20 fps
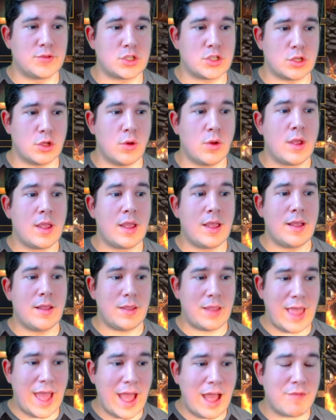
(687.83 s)
So
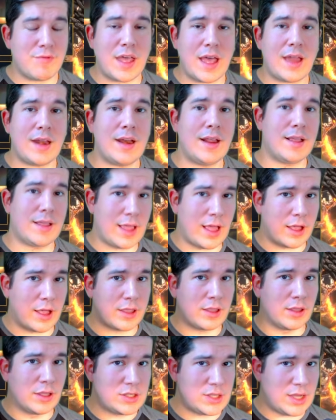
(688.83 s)
have that
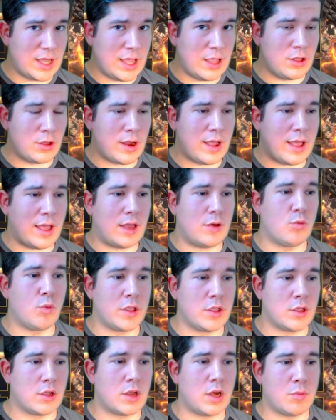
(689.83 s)
calculus in your head
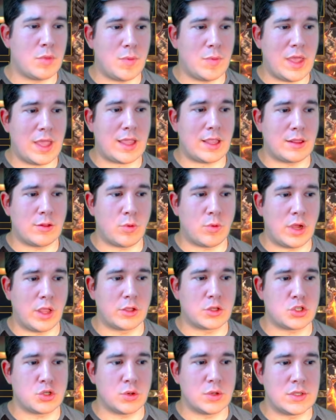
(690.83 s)
when you're going to be making the
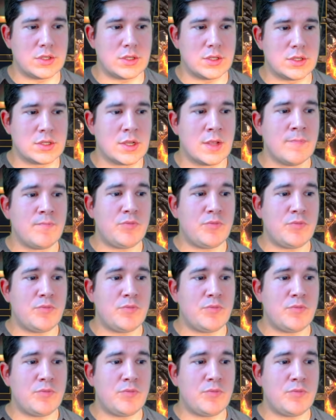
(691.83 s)
relic choices.